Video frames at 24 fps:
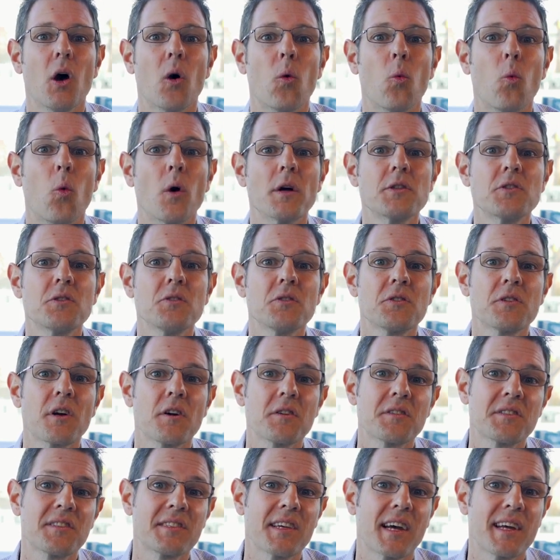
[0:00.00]
Once you
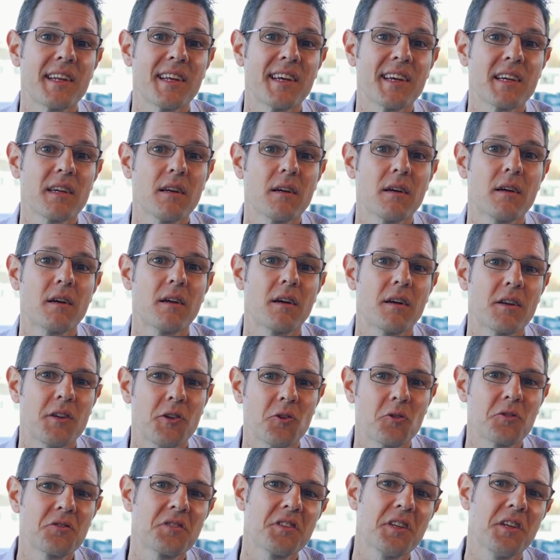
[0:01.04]
start sending,
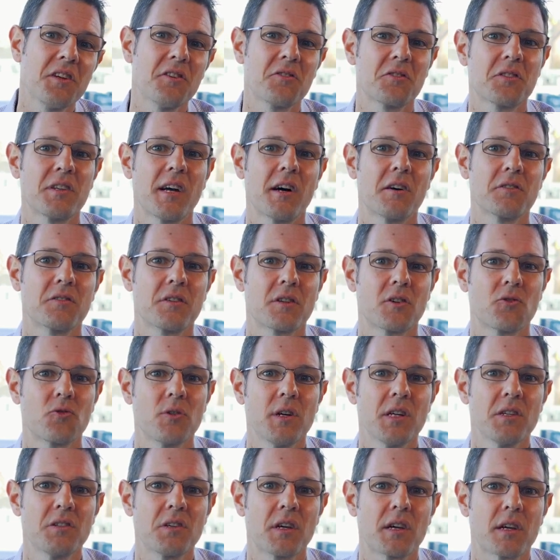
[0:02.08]
you'll see your sales
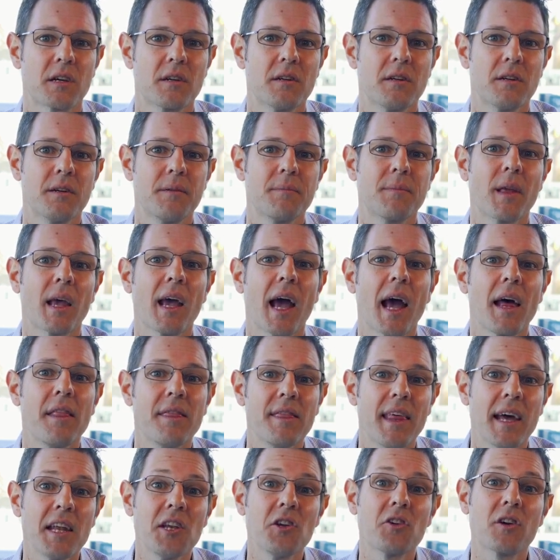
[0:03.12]
increasing, and
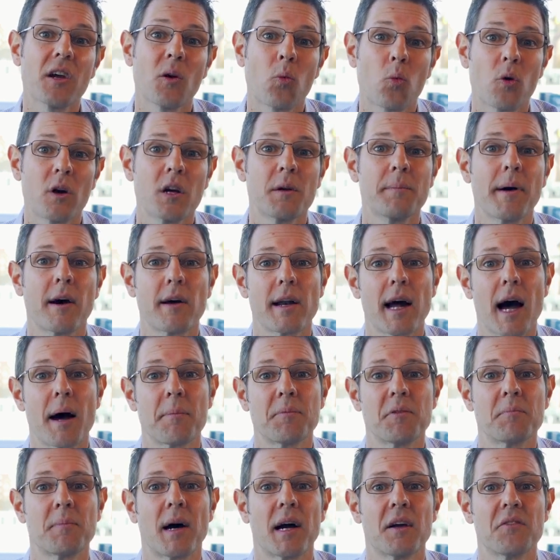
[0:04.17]
then you can worry about
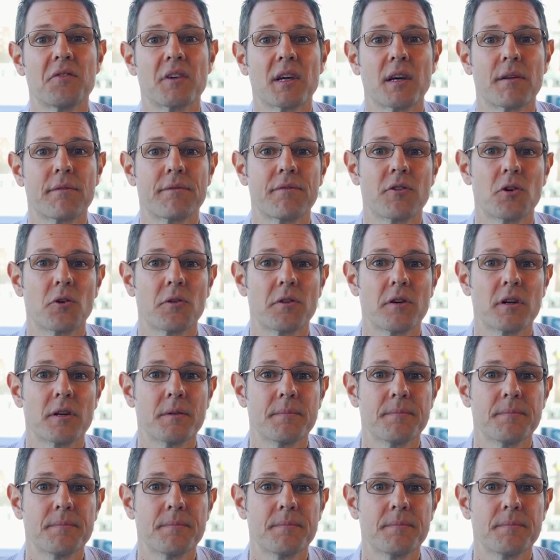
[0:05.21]
optimizing it further.